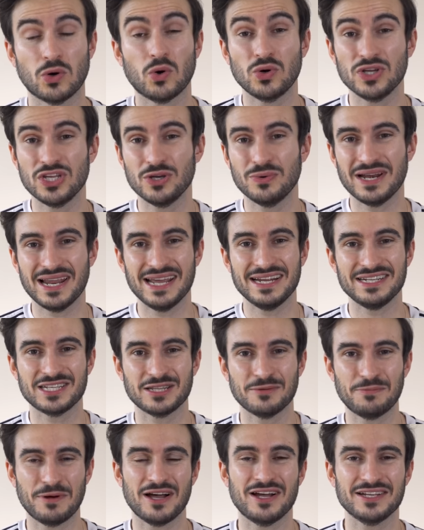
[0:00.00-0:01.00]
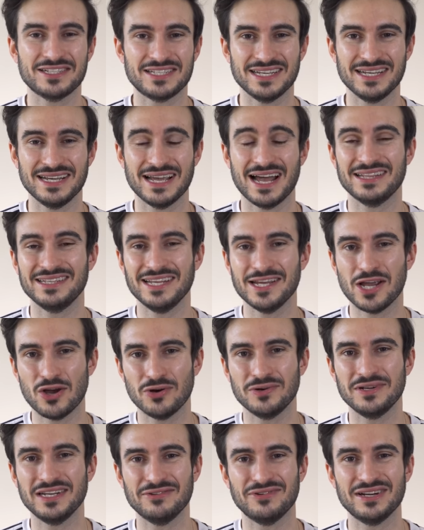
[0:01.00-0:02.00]
or you were late to the party and the
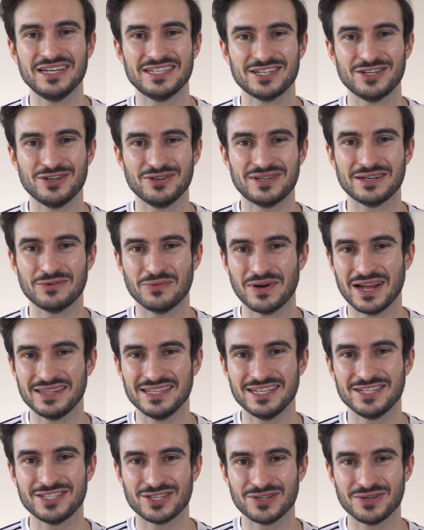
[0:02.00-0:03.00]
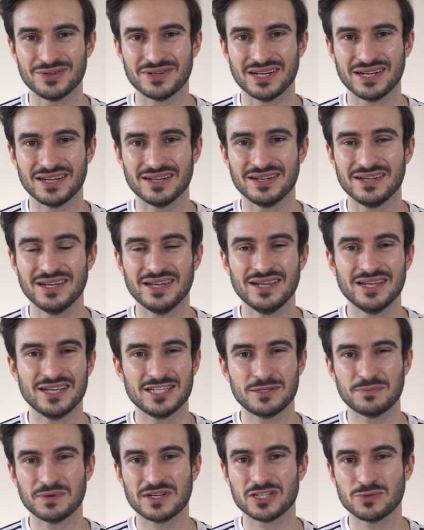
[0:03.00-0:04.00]
only reason you didn't wear these sooner
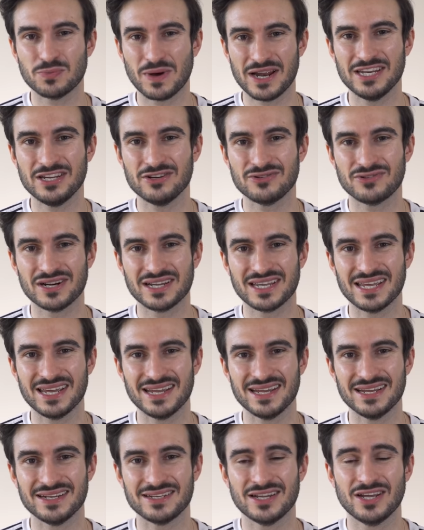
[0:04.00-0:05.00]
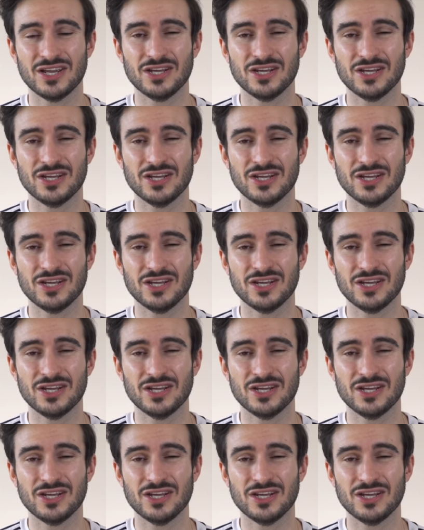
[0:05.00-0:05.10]
is because when you were a kid,